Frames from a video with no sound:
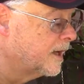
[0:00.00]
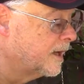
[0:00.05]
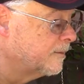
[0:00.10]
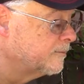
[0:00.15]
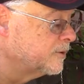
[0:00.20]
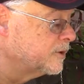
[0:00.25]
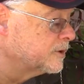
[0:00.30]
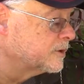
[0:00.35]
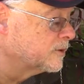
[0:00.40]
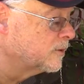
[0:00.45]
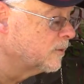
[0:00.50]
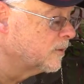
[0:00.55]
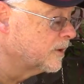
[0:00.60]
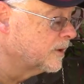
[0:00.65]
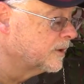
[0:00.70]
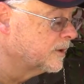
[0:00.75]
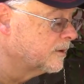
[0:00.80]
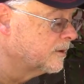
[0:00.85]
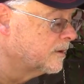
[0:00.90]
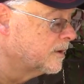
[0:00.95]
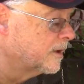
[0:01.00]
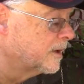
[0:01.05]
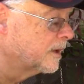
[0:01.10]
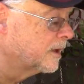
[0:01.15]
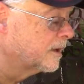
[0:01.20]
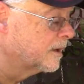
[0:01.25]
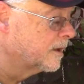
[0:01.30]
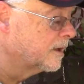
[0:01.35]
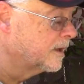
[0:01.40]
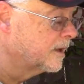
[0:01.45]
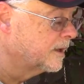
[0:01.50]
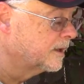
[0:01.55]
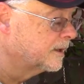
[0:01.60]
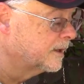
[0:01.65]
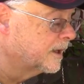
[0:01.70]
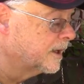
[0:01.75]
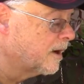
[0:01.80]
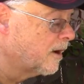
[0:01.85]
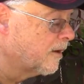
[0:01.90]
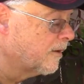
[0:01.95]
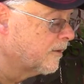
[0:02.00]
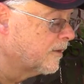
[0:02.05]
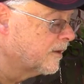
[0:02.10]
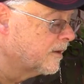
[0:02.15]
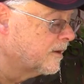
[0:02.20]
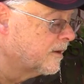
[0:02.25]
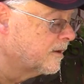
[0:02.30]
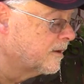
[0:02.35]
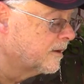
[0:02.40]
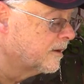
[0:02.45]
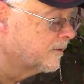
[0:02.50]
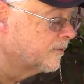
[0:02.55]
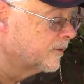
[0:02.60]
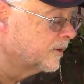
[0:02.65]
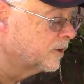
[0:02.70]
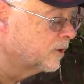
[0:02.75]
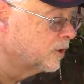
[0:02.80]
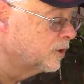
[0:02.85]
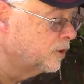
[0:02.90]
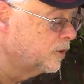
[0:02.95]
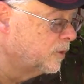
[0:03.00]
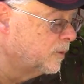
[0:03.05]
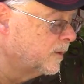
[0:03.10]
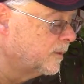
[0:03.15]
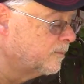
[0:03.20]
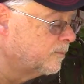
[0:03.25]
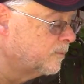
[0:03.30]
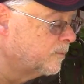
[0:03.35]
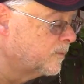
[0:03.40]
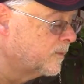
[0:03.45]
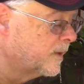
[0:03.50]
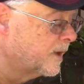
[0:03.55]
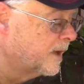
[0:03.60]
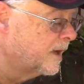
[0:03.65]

and I'm just going to get all the glue and